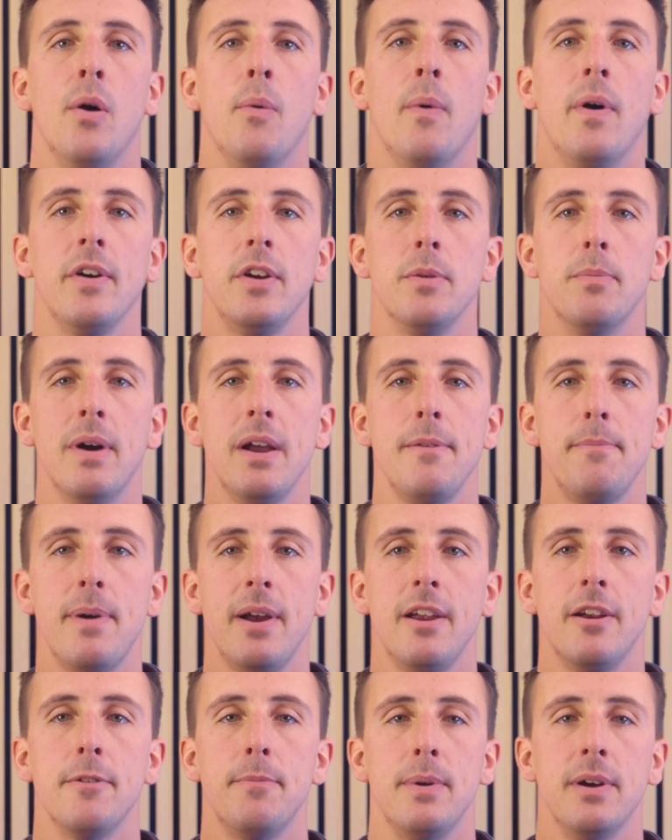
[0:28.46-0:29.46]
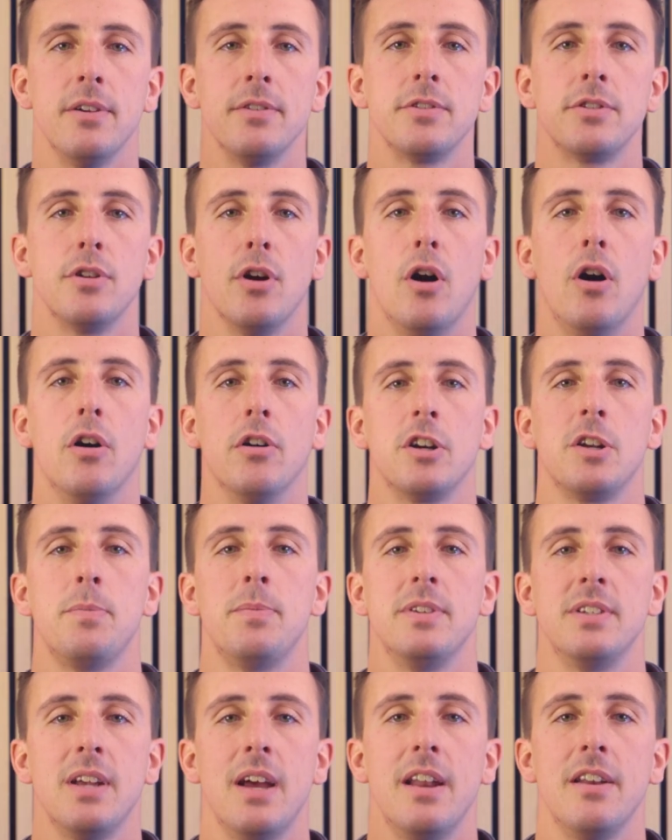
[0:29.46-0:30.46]
While you might pay your bills to
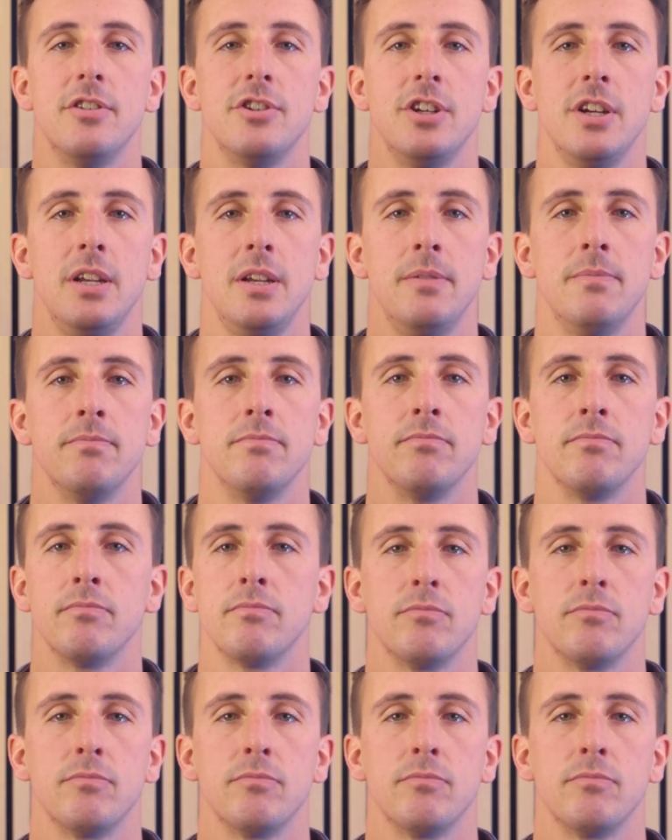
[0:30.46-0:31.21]
Octopus Energy,